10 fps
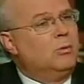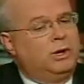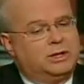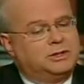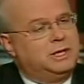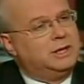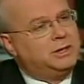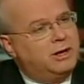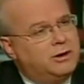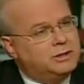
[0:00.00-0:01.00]
We could see a
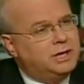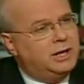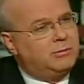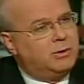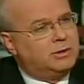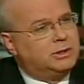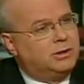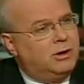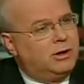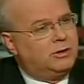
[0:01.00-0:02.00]
terrorist state emerge in
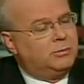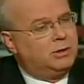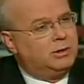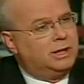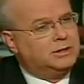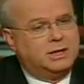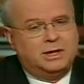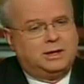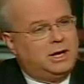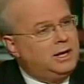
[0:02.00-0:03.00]
the heart of the Middle East,
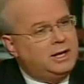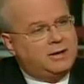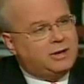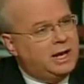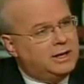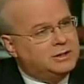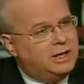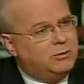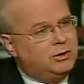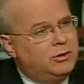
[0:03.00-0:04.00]
not in
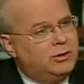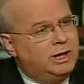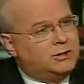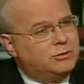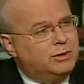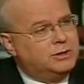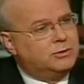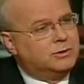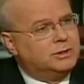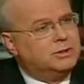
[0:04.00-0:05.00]
Afghanistan with no natural
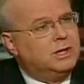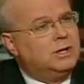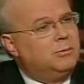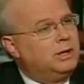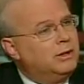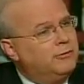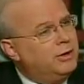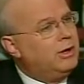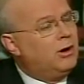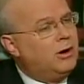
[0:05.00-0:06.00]
resources, but in the
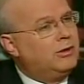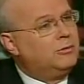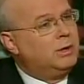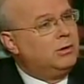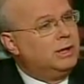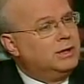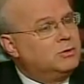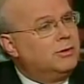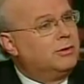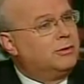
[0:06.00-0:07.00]
very heart of the Middle
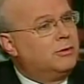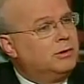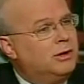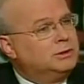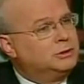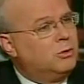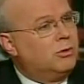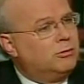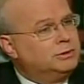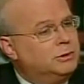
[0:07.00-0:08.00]
East with the third largest
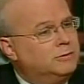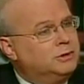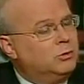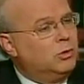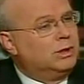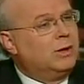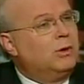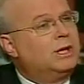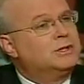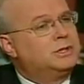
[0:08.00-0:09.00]
oil reserves in the world. And
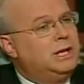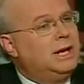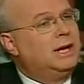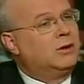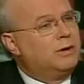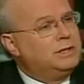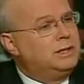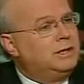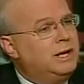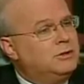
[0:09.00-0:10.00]
we could see an
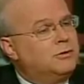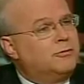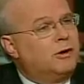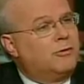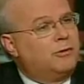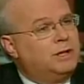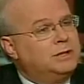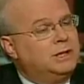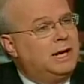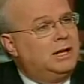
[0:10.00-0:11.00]
increasing danger for our
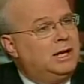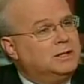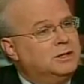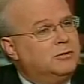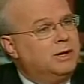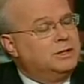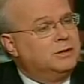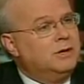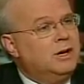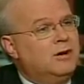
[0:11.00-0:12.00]
friends and the allies in the
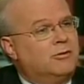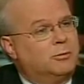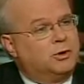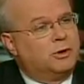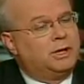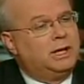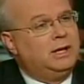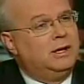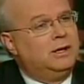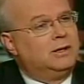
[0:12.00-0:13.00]
region, from
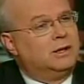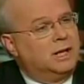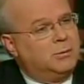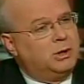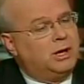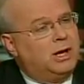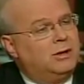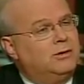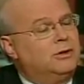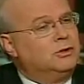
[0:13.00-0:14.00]
Turkey to
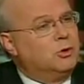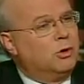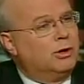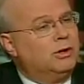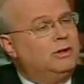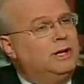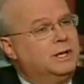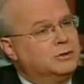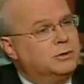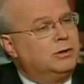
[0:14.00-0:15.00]
Lebanon, to Jordan, to
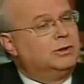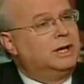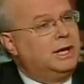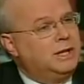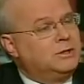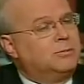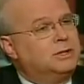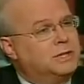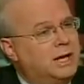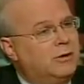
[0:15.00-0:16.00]
Israel, to Egypt,
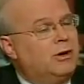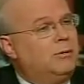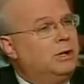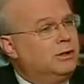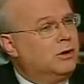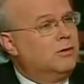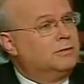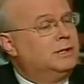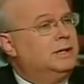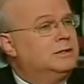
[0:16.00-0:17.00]
to Saudi Arabia, and the
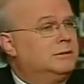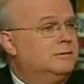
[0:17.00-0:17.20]
Gulf states.